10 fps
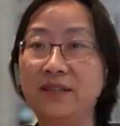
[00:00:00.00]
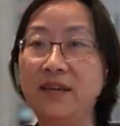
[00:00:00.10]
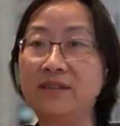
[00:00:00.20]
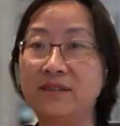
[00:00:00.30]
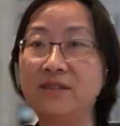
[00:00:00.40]

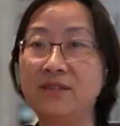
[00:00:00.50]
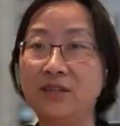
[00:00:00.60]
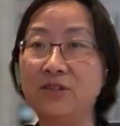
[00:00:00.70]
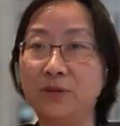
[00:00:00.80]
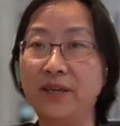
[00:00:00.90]
takes this
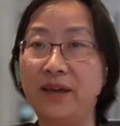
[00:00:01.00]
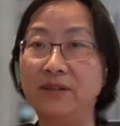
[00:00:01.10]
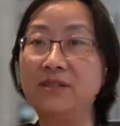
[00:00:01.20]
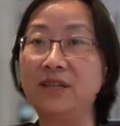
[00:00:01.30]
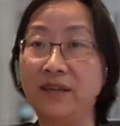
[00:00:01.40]
into
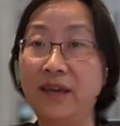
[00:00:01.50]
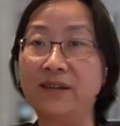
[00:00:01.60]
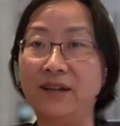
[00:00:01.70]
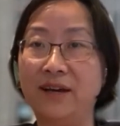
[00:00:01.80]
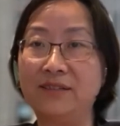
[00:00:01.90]
account in
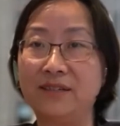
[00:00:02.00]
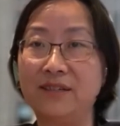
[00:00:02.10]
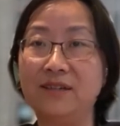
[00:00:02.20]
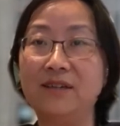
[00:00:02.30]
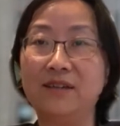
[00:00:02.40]

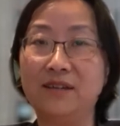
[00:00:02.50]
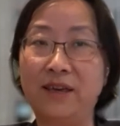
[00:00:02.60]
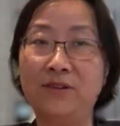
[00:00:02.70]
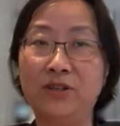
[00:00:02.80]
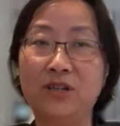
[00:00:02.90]
analyzing
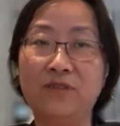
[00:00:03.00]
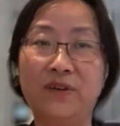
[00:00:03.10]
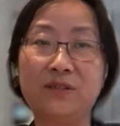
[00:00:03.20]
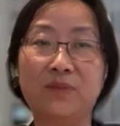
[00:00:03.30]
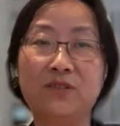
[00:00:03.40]
energy
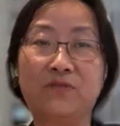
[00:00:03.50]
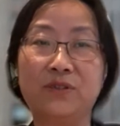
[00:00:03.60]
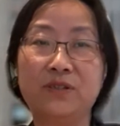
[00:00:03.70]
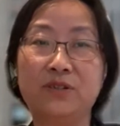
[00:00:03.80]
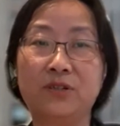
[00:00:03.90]
investments,
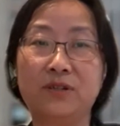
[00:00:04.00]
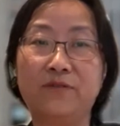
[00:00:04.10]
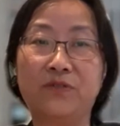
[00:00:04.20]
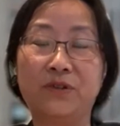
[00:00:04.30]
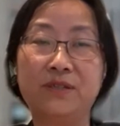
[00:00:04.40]
for
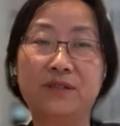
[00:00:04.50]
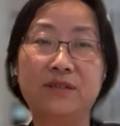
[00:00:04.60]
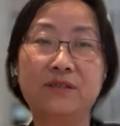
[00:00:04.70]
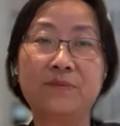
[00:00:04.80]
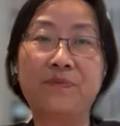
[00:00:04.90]

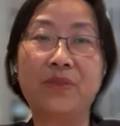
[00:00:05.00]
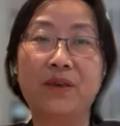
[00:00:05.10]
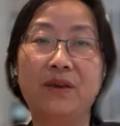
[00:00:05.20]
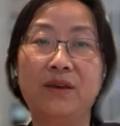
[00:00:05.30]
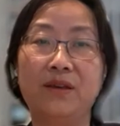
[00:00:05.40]
instance.
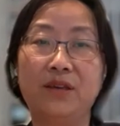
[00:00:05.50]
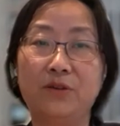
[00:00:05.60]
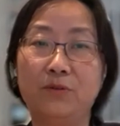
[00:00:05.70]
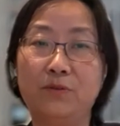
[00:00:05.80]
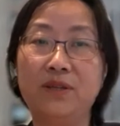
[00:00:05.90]

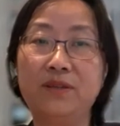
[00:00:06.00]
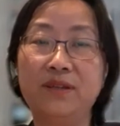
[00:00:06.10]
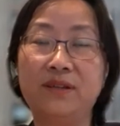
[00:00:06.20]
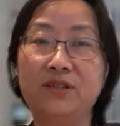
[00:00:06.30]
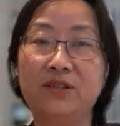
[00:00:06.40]
One
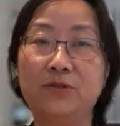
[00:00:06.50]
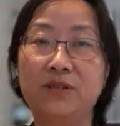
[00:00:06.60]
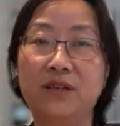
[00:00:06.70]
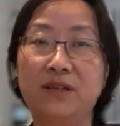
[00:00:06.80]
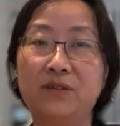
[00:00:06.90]
thing that's
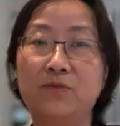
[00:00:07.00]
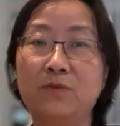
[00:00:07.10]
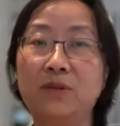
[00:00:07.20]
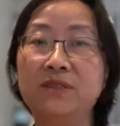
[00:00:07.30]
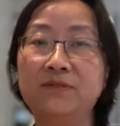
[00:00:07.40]
interesting is
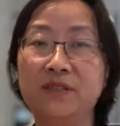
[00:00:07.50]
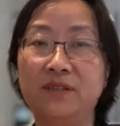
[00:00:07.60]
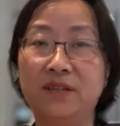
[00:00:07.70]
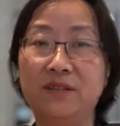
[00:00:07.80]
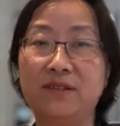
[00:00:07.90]
one of the
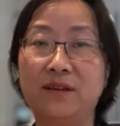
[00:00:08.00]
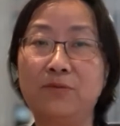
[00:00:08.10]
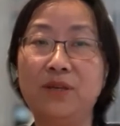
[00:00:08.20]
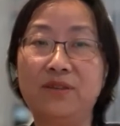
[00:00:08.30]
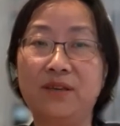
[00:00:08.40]
things
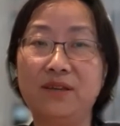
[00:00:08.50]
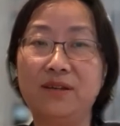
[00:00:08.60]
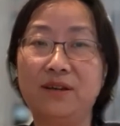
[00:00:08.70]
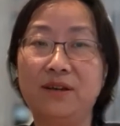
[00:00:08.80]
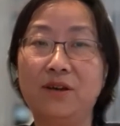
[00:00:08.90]
that we
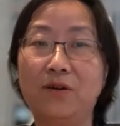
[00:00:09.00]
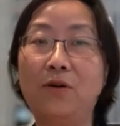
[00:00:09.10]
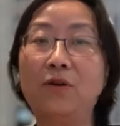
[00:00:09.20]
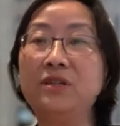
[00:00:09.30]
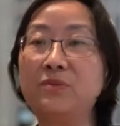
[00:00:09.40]
think
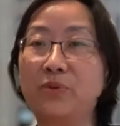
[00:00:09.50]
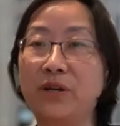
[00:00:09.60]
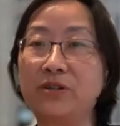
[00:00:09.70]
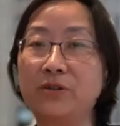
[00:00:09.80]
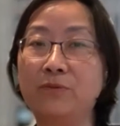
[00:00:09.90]
all these
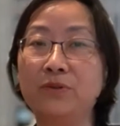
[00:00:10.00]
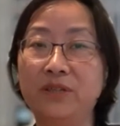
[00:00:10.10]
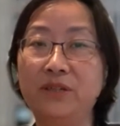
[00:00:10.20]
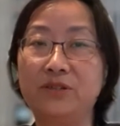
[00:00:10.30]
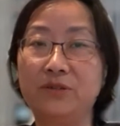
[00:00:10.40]
pressure will
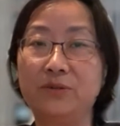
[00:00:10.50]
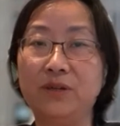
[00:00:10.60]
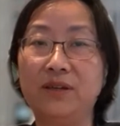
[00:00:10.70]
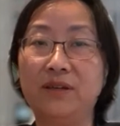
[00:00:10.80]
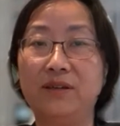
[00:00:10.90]
lead to
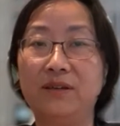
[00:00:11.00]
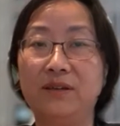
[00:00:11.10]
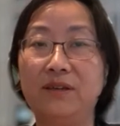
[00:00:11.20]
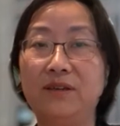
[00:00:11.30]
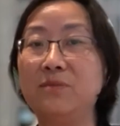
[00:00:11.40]

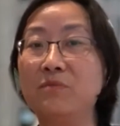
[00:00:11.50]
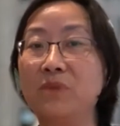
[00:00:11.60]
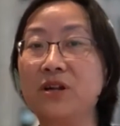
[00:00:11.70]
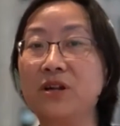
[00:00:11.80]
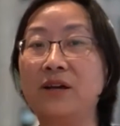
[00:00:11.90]
is a
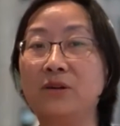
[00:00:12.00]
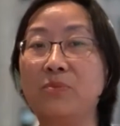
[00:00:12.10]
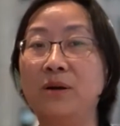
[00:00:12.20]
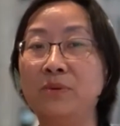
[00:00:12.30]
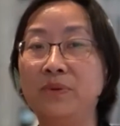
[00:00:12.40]
much higher
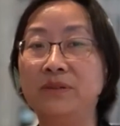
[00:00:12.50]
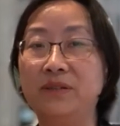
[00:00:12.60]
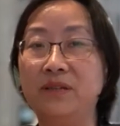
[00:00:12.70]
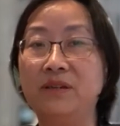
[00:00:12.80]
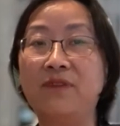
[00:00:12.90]

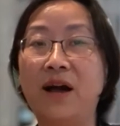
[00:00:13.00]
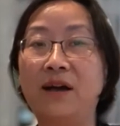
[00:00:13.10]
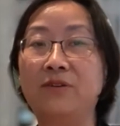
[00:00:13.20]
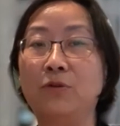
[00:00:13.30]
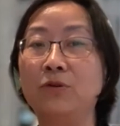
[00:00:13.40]
probability of
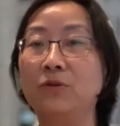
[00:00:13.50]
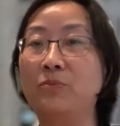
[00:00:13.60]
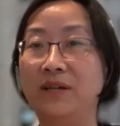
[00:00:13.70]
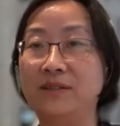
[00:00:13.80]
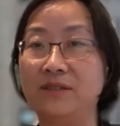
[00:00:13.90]
higher oil
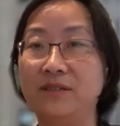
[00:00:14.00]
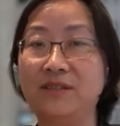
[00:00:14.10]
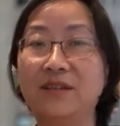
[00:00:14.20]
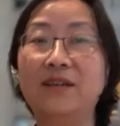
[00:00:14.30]
prices